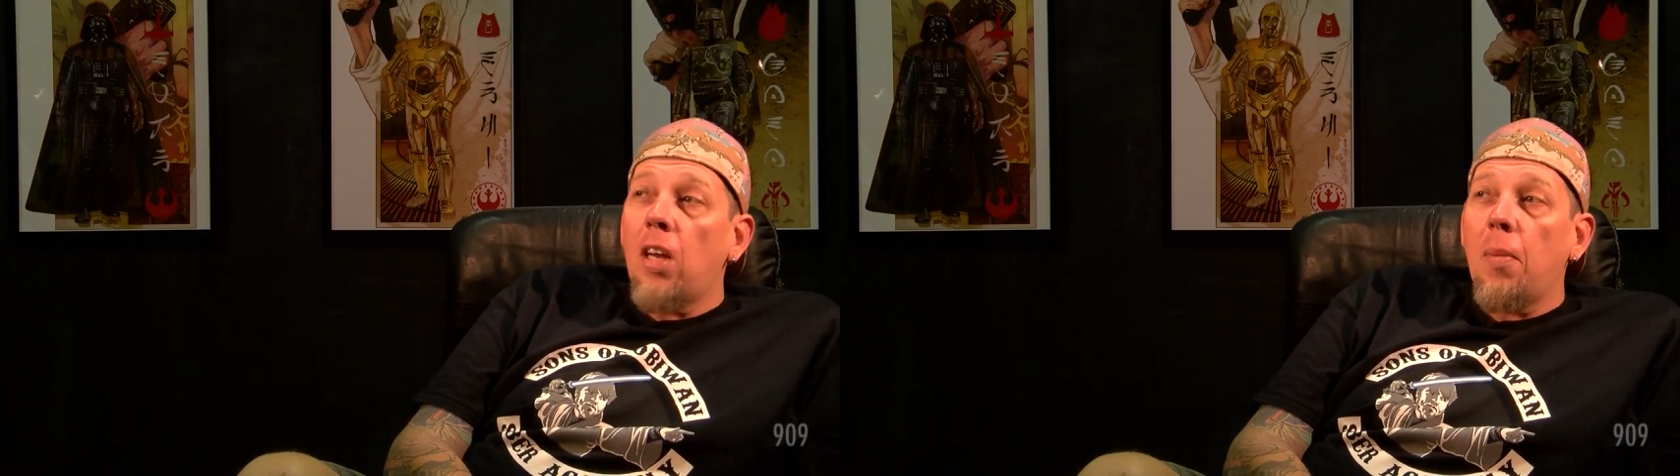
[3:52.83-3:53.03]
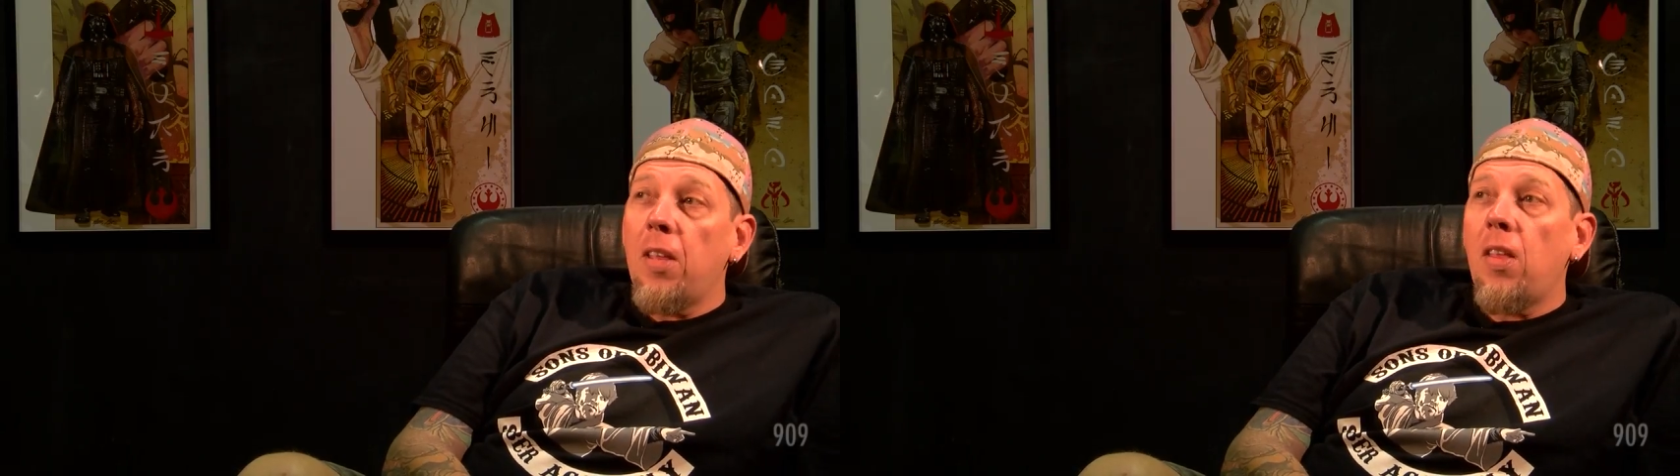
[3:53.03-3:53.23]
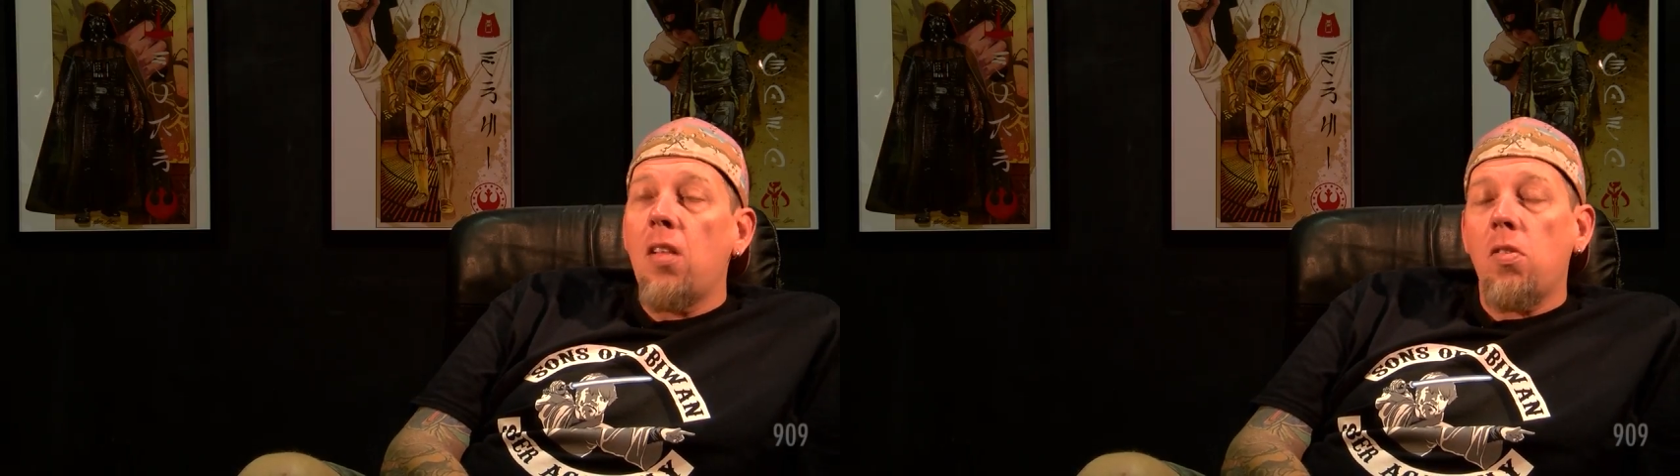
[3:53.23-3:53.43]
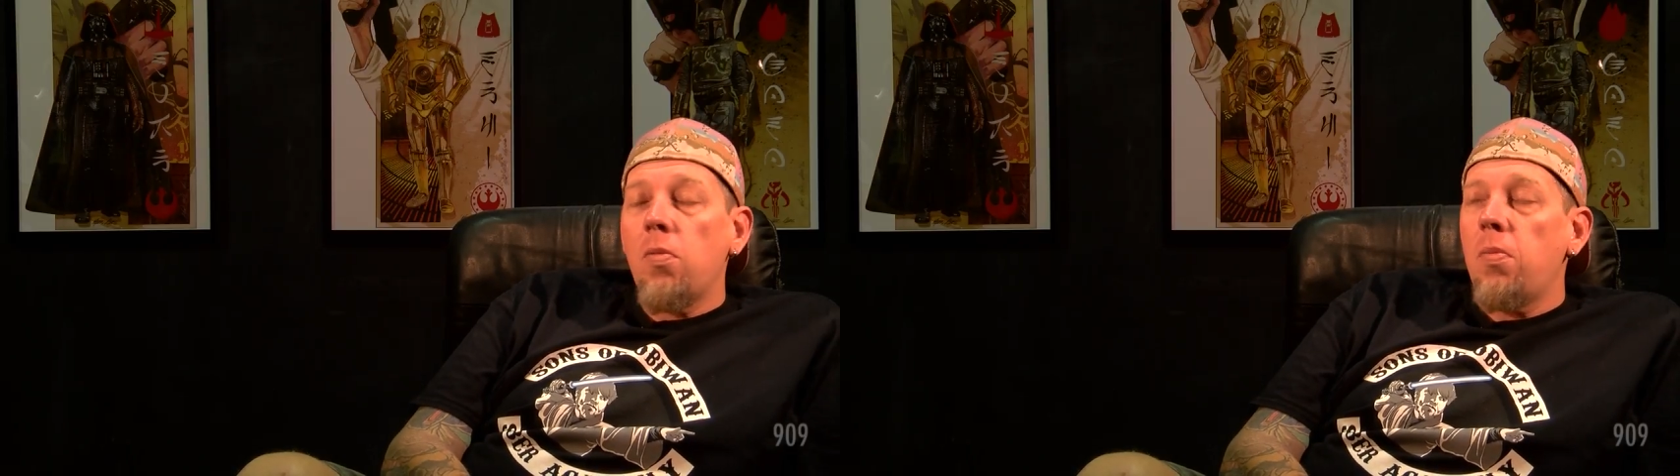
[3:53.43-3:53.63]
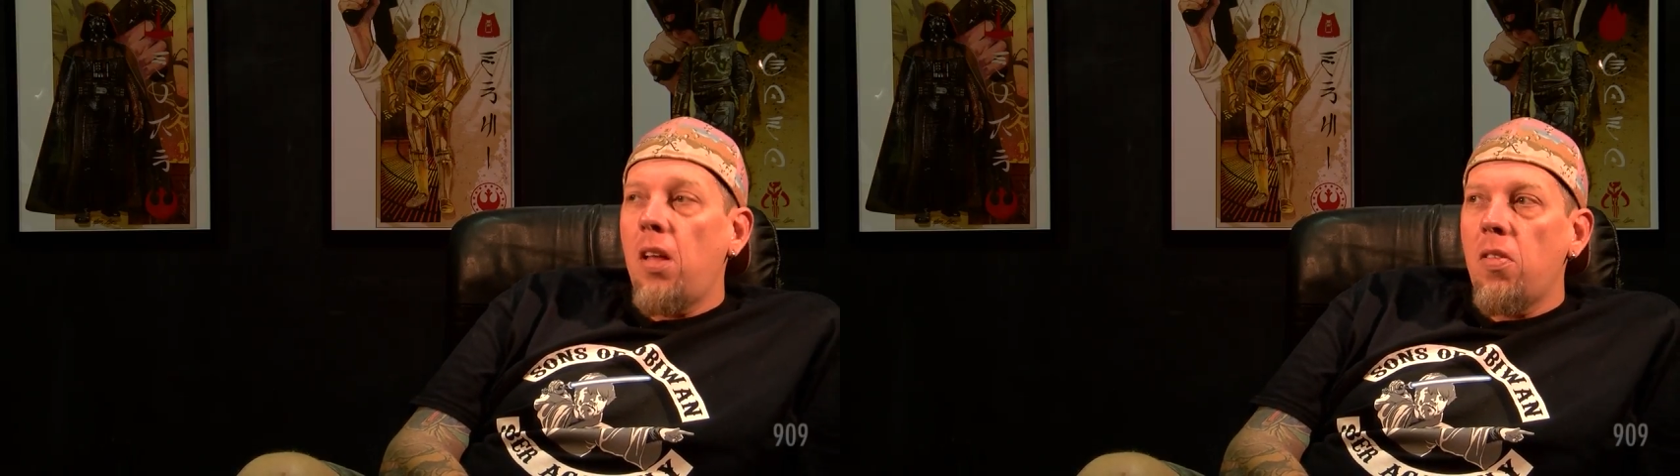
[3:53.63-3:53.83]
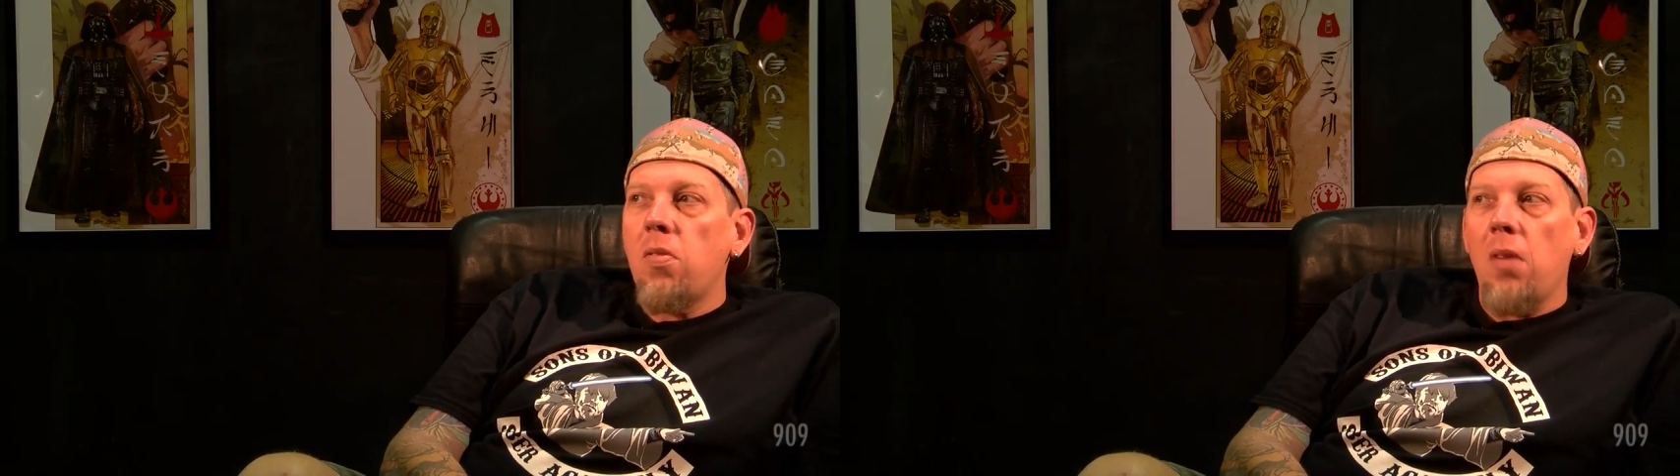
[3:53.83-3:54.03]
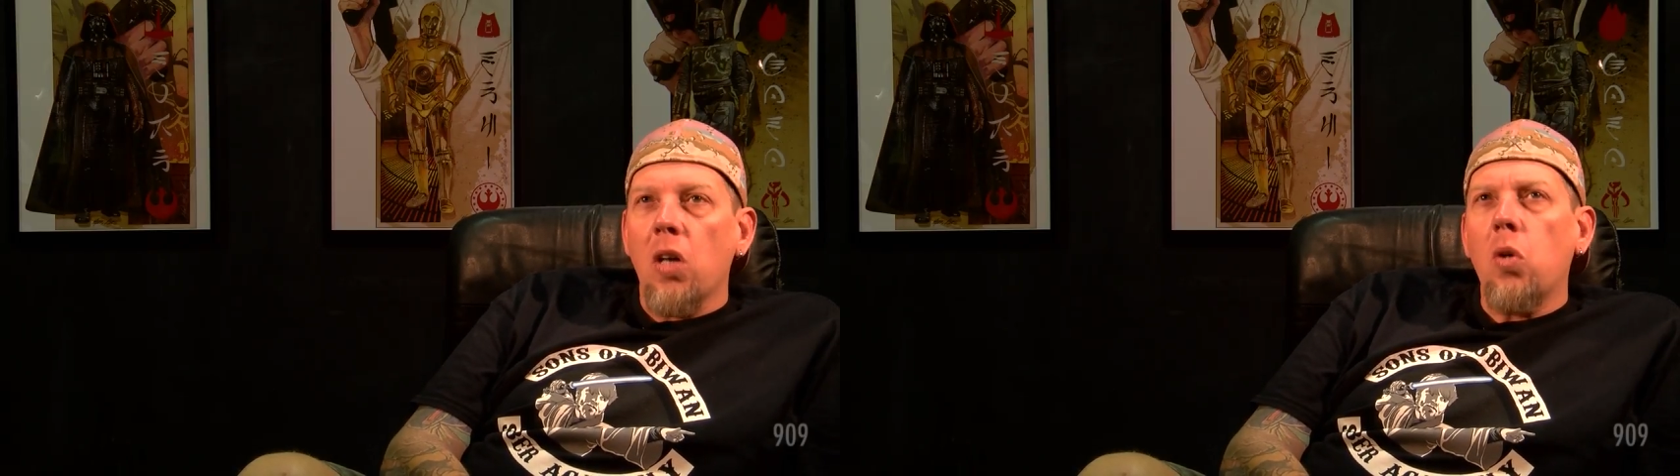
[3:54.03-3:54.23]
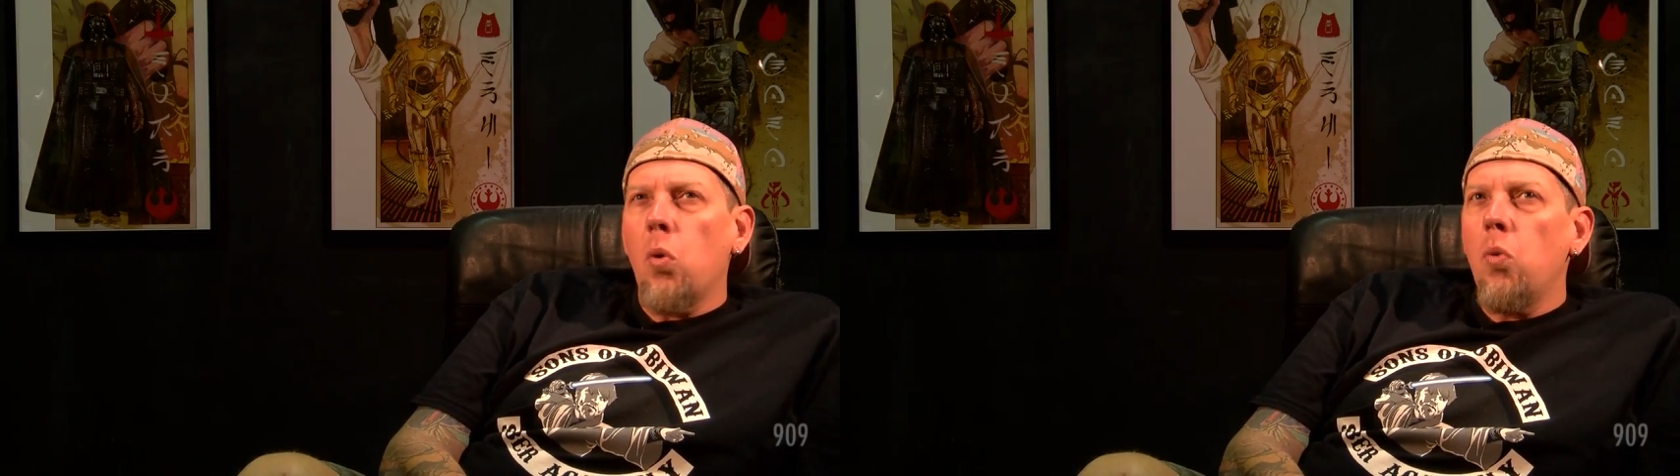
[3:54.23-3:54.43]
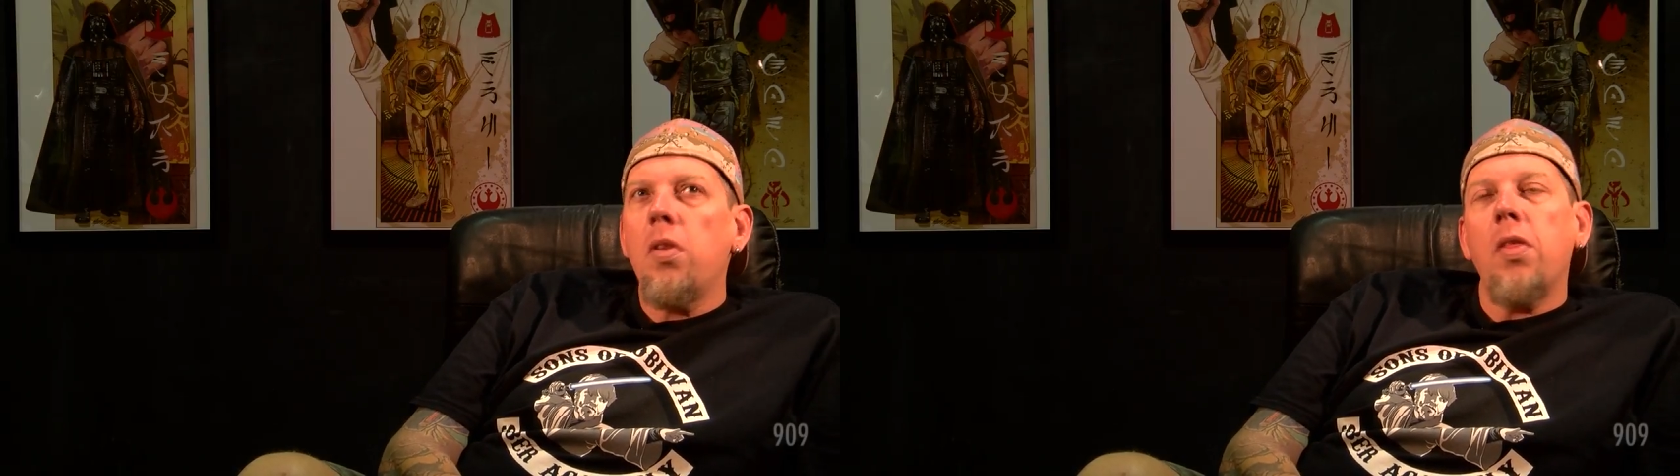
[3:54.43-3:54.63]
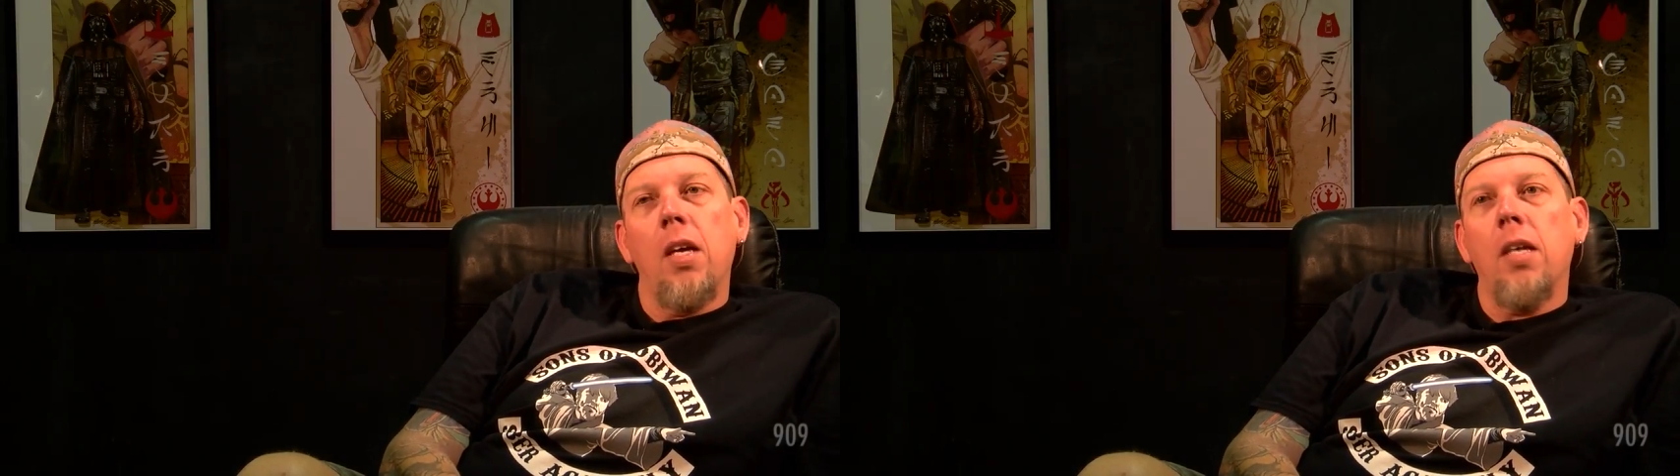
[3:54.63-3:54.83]
And I mean, that's, that's a good
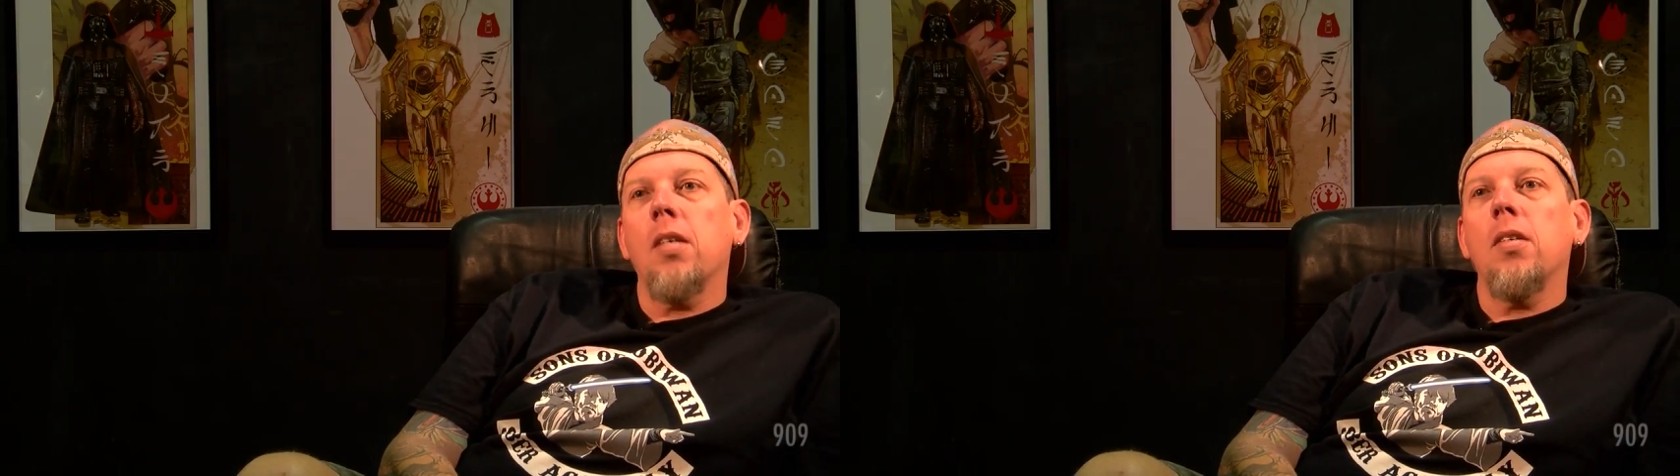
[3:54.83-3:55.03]
thing